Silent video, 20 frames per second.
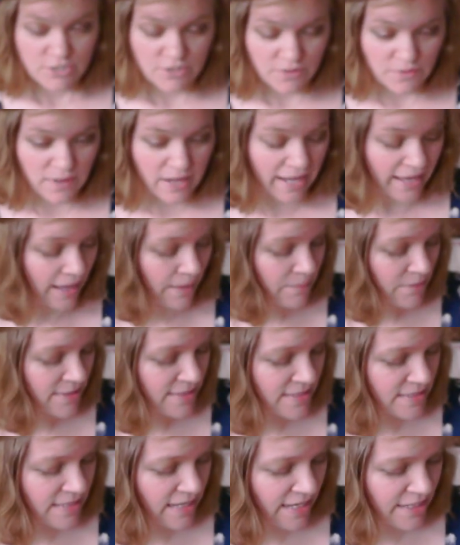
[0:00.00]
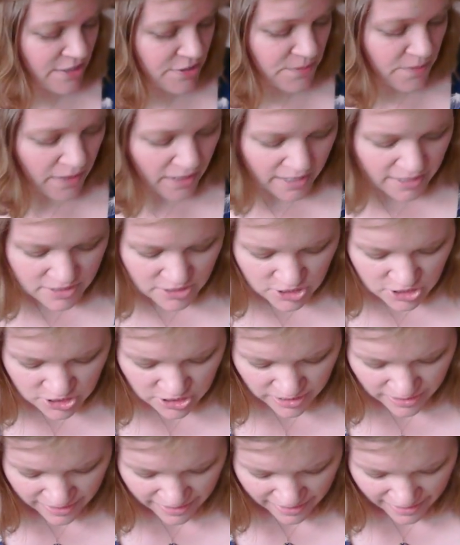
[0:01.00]
So I had my design swatch,
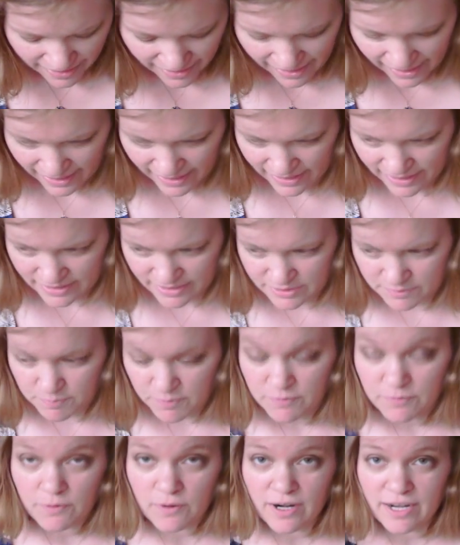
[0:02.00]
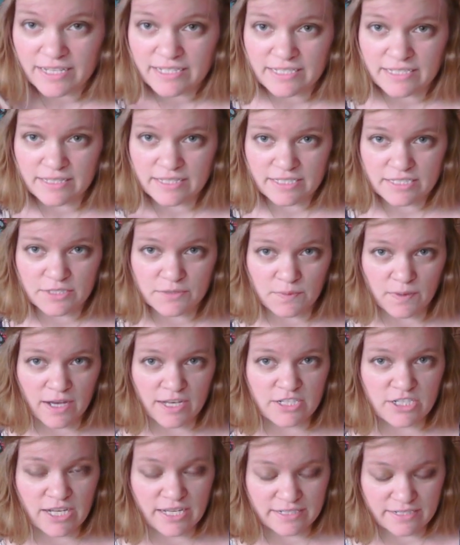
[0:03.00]
and before I did this
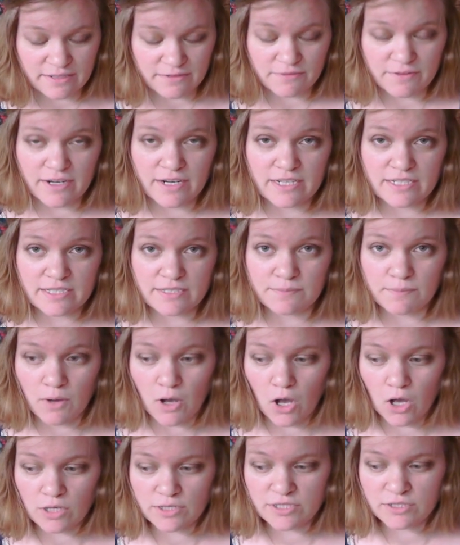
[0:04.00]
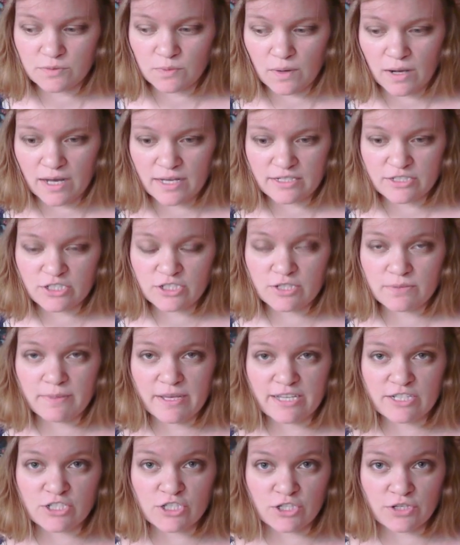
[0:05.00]
swatch, I did a very small swatch to
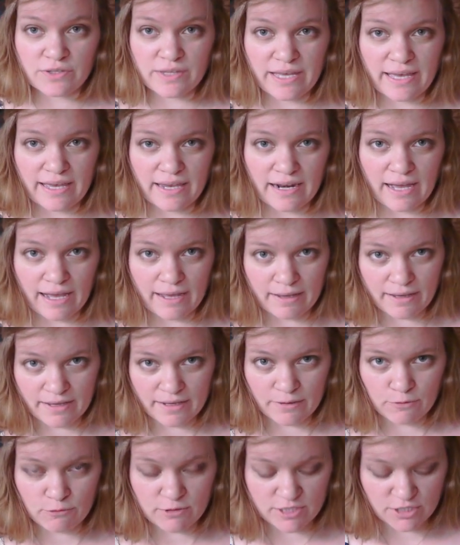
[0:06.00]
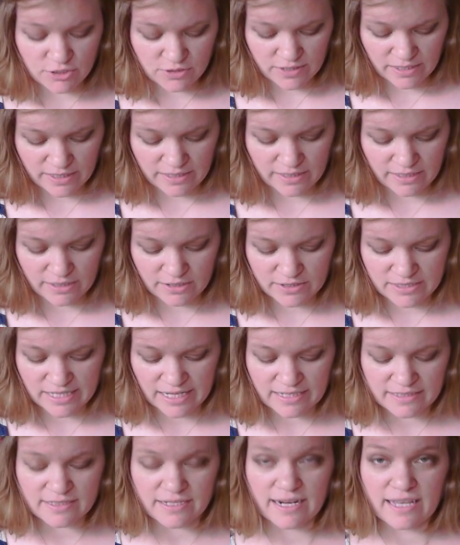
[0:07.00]
make sure that I was using a needle
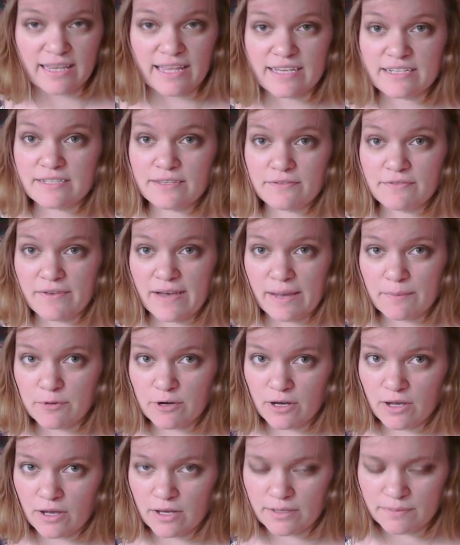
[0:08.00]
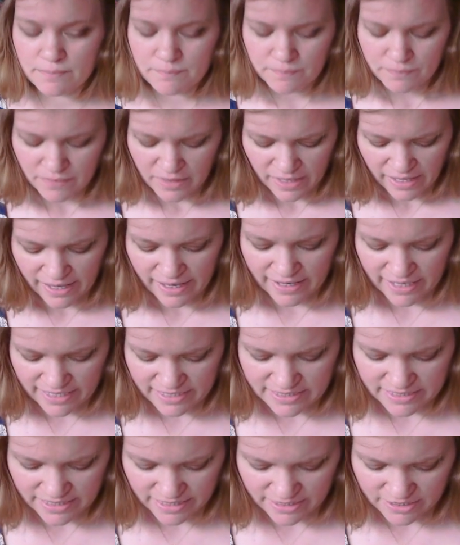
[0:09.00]
size that I liked the fabric on. And
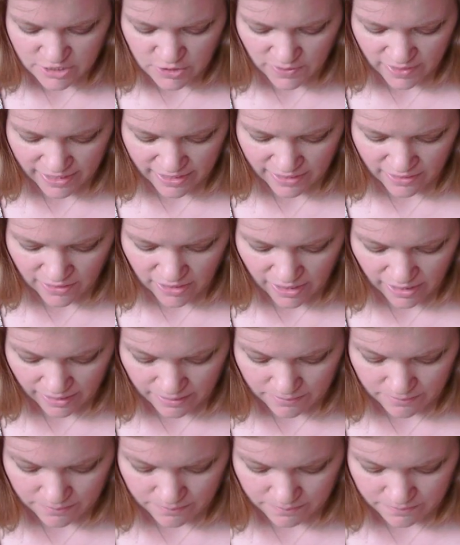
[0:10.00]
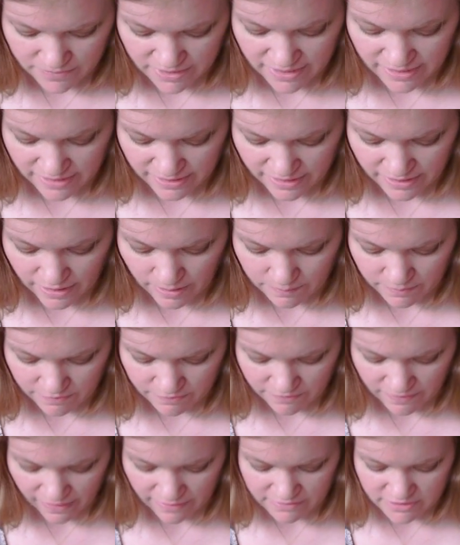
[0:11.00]
I did, so I'm knitting it up
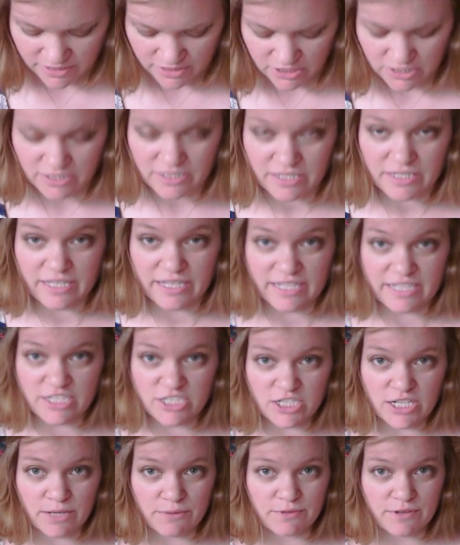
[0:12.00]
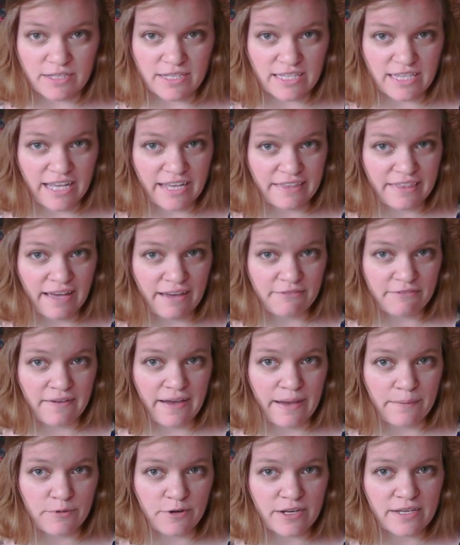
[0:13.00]
at 5 stitches to the inch, and I really like that
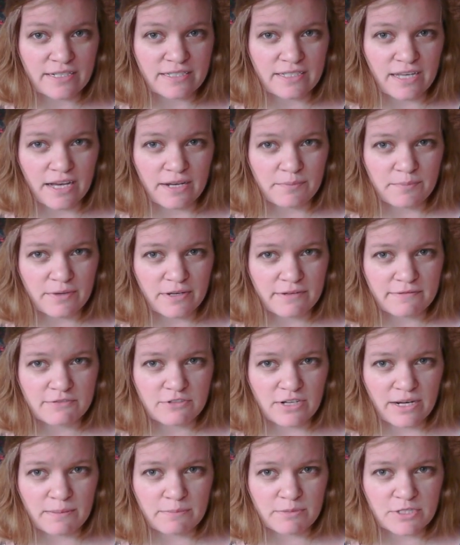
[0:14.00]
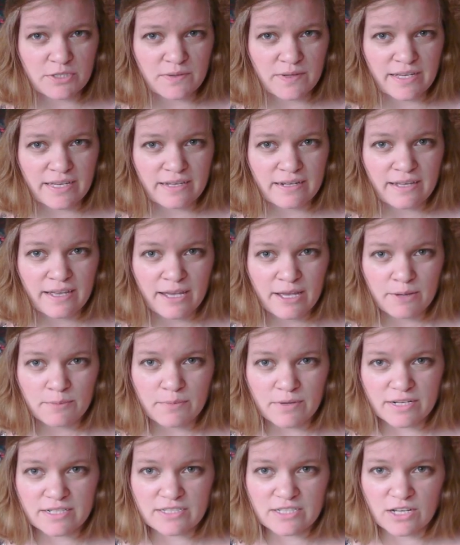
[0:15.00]
fabric. It's got a bit of drape to it,
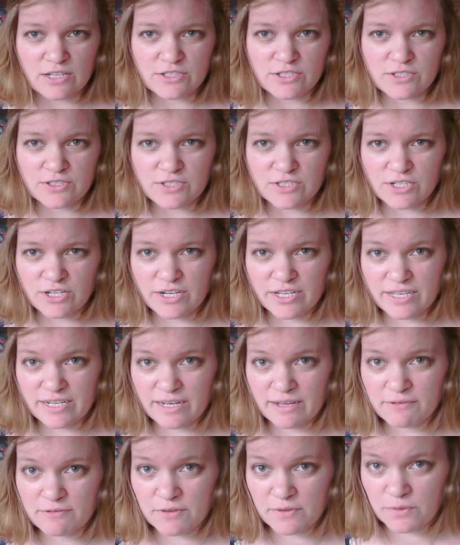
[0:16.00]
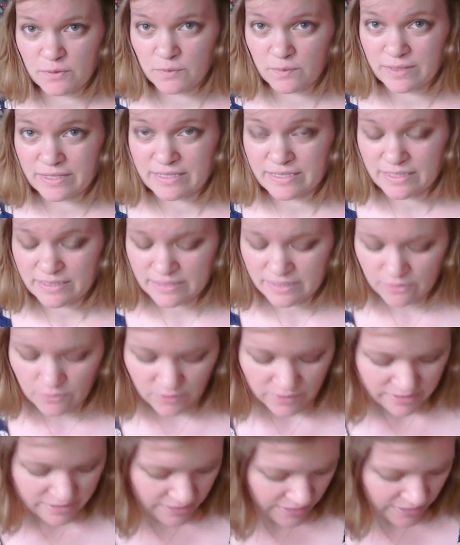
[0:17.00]
but it's also sturdy enough that the wind isn't going